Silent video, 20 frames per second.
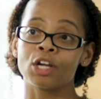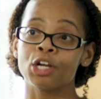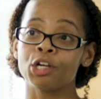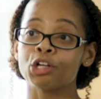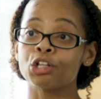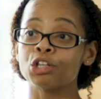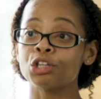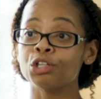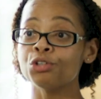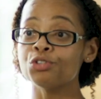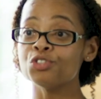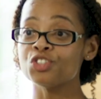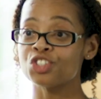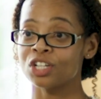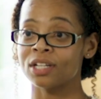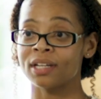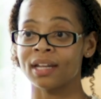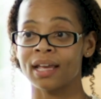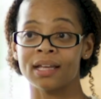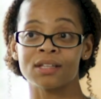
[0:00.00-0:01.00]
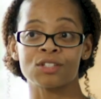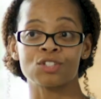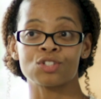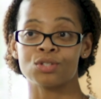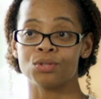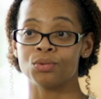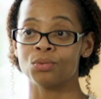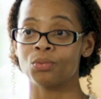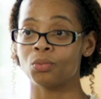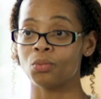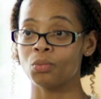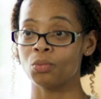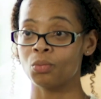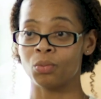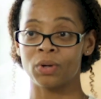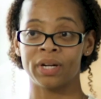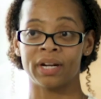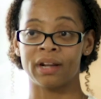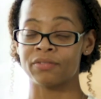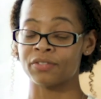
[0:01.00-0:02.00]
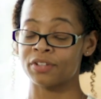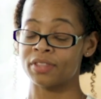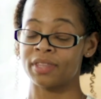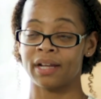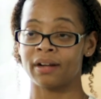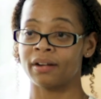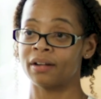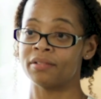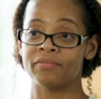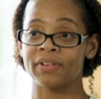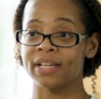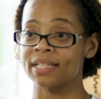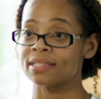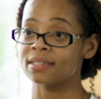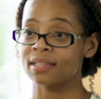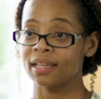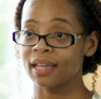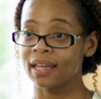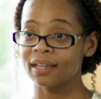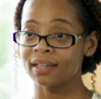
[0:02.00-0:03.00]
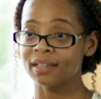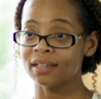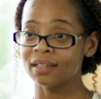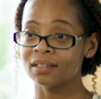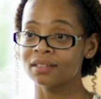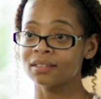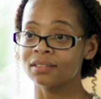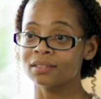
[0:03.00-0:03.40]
conclusion as to whatever they're investigating.